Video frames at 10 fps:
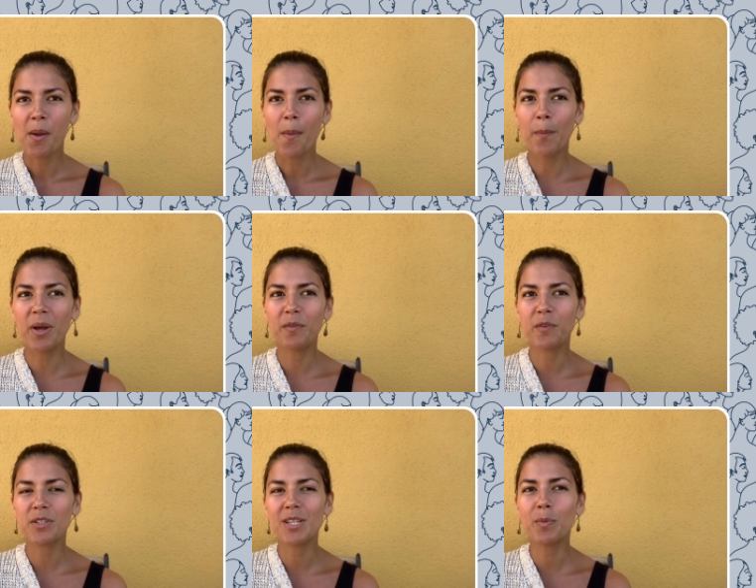But
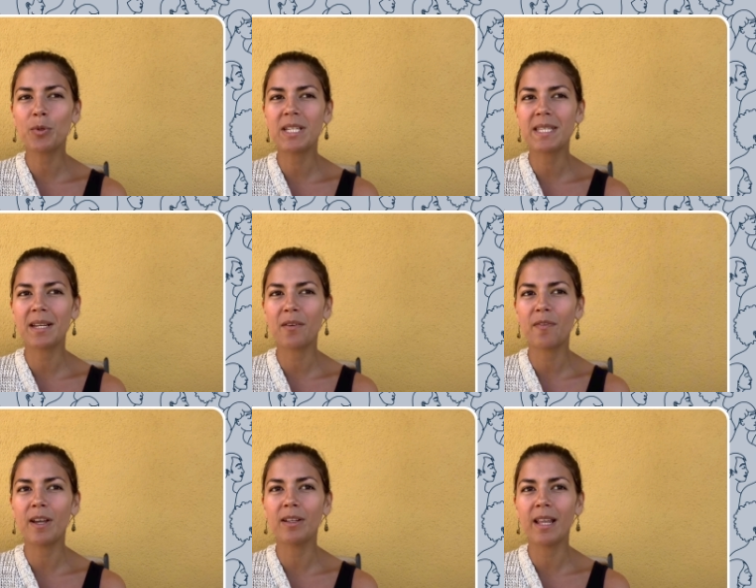for some reason, I
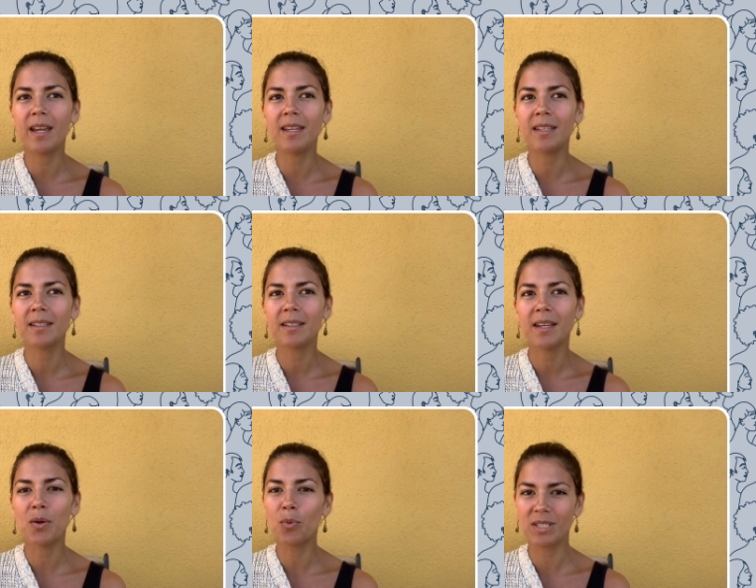felt like
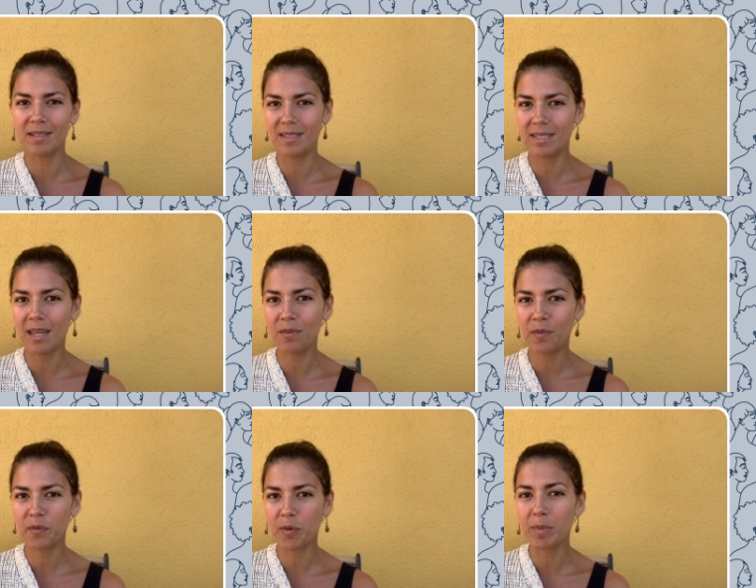it wasn't safe
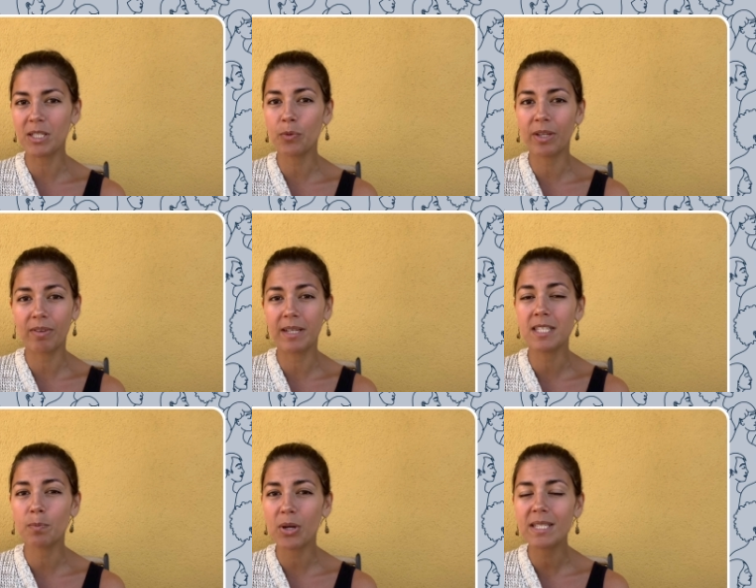for me to even
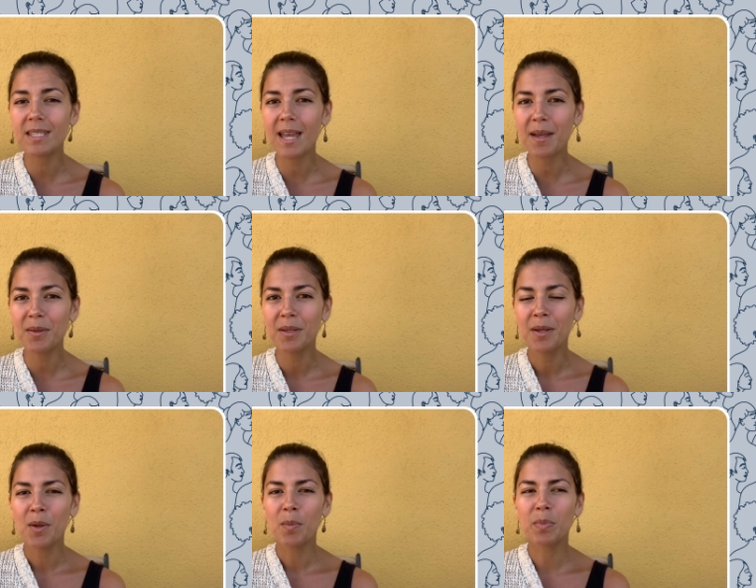express that
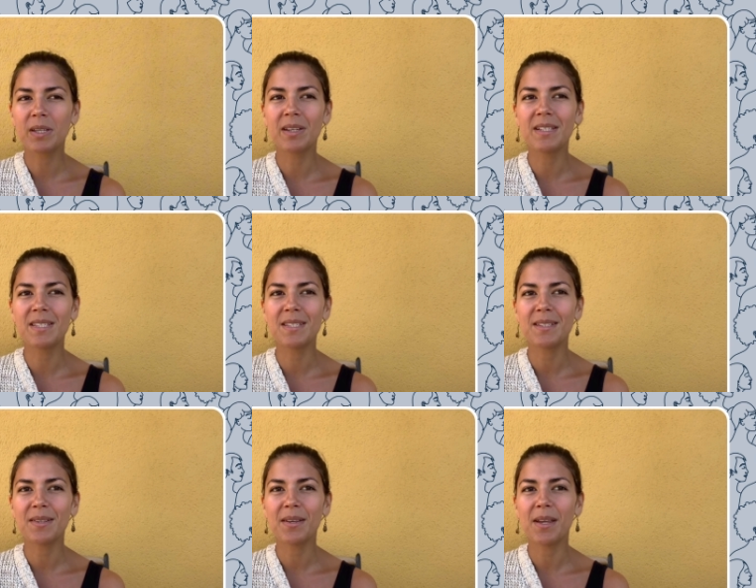because
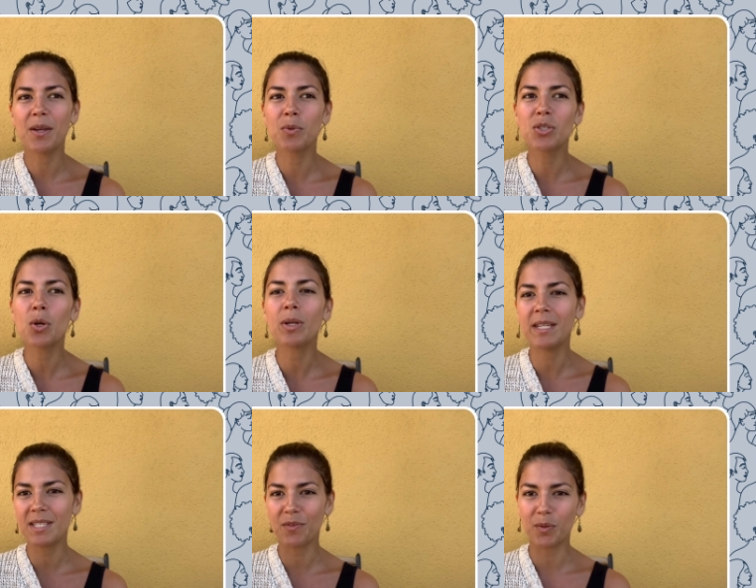it was so
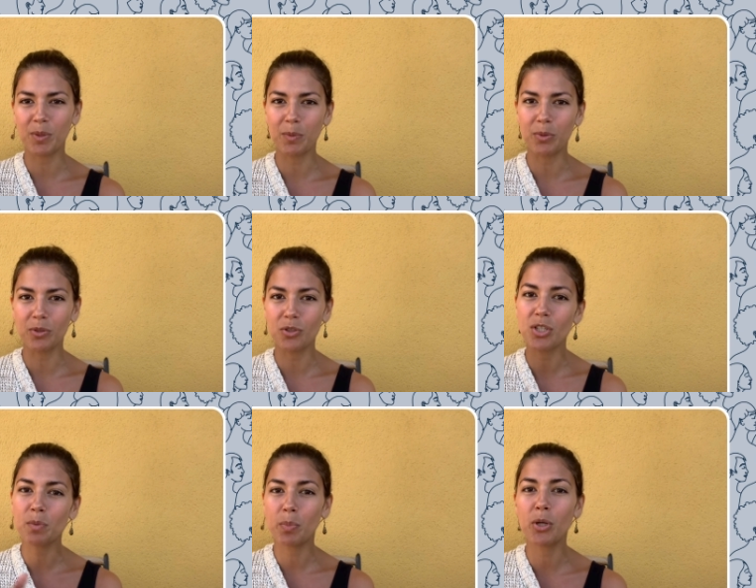easy for people to
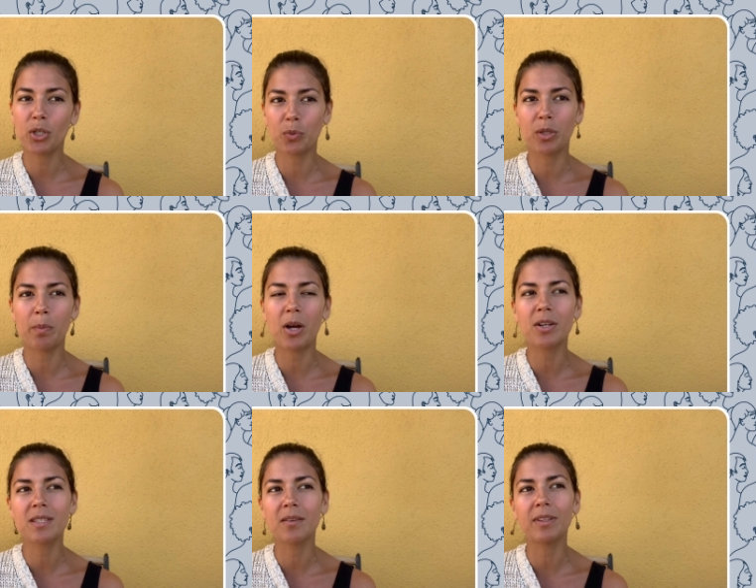just put you in the
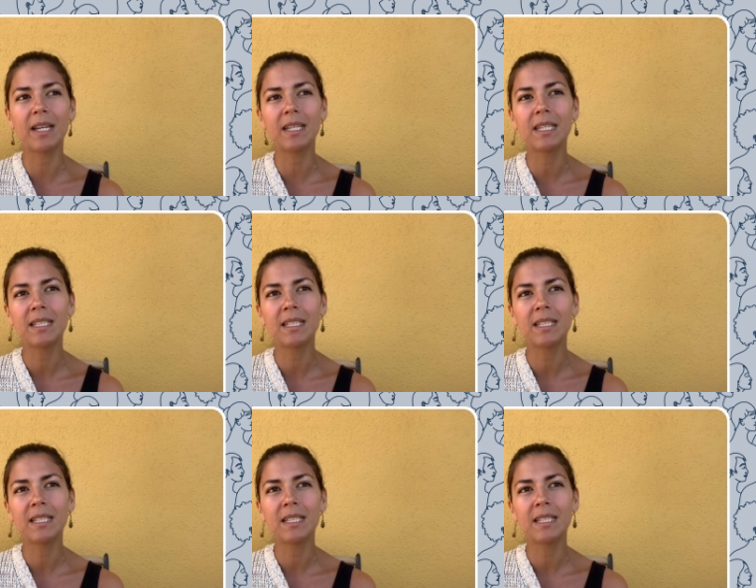box of like,